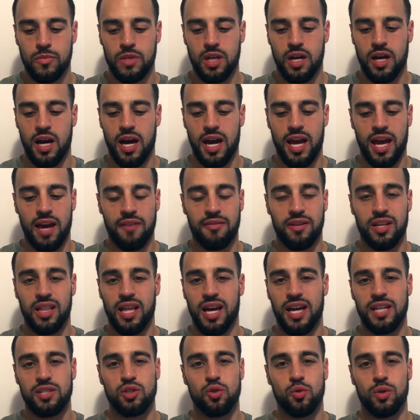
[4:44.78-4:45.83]
have
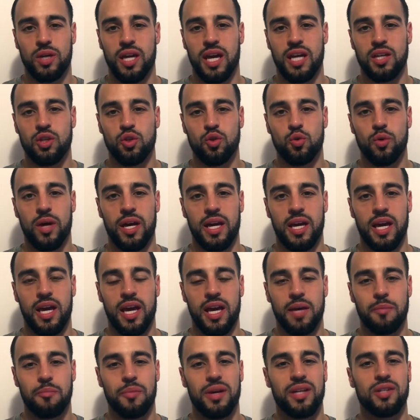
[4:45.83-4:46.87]
clients who can't do
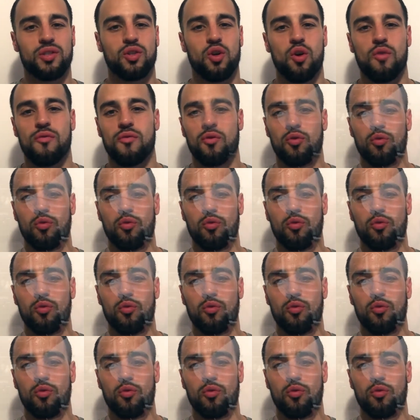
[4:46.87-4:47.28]
a bent over